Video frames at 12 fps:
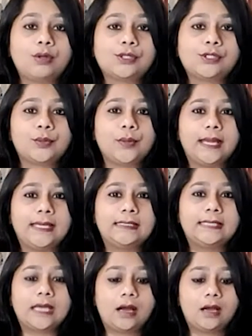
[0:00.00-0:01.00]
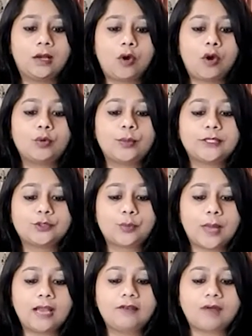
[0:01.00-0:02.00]
Also, India, along with
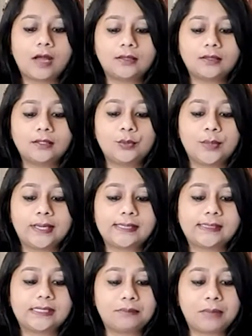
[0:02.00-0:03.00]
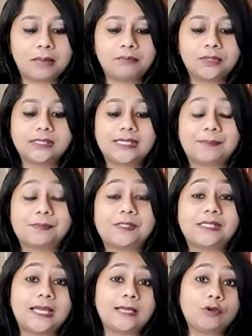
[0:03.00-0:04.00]
12 other UNSC members,
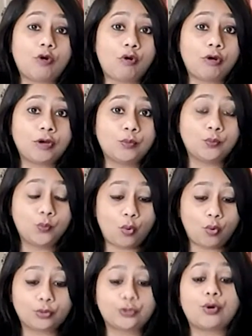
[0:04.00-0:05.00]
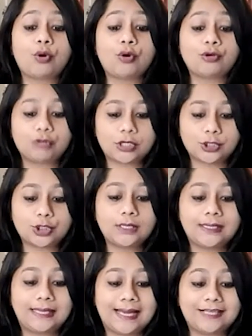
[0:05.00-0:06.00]
abstained on a vote on
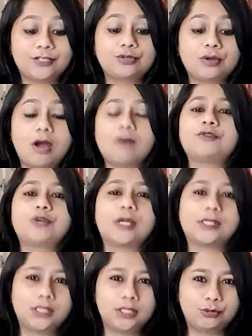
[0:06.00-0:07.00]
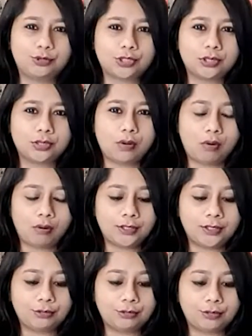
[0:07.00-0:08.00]
Russian-led draft resolution
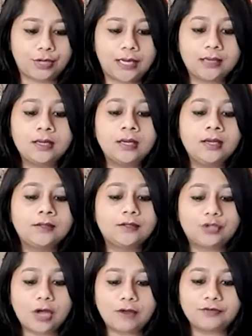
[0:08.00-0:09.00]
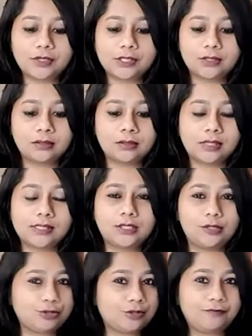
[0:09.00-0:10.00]
on Ukraine. The draft
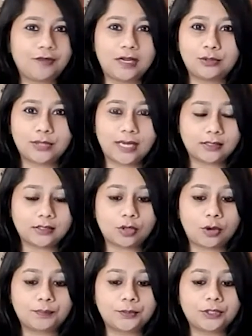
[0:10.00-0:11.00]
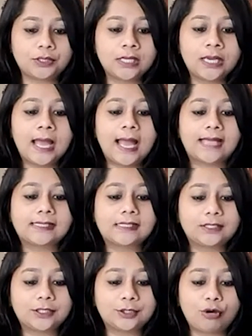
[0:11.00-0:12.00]
resolution failed to get adopted as
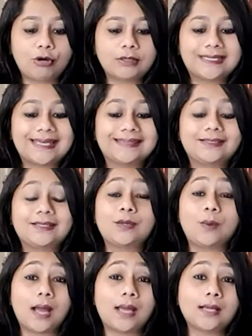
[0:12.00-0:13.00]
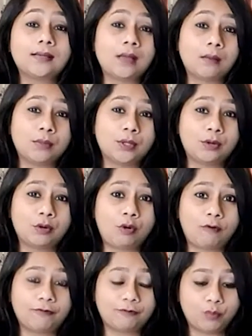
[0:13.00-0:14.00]
it did not get the required number
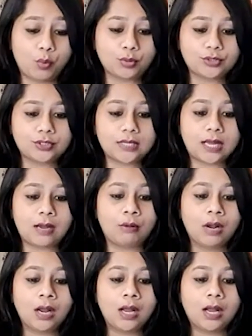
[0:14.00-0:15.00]
of votes. Now,